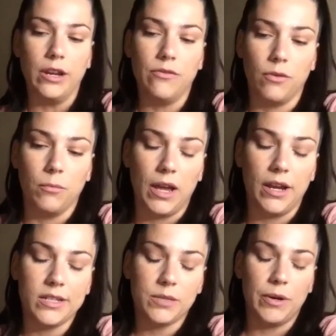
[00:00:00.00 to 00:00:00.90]
From my
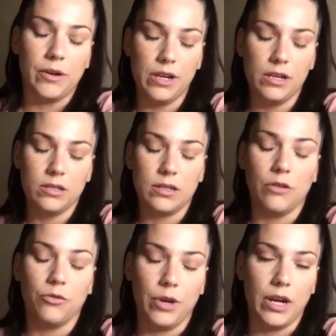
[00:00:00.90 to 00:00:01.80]
experience, now
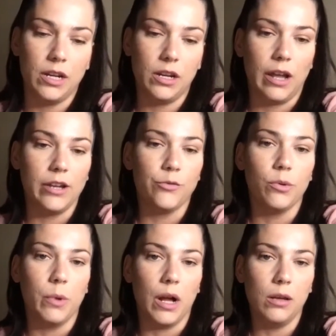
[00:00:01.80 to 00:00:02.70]
granted, I
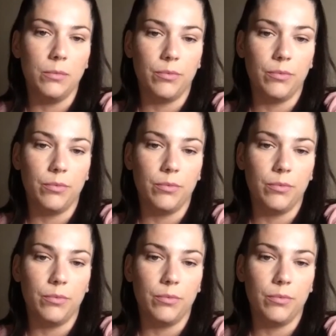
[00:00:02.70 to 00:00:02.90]
grew up,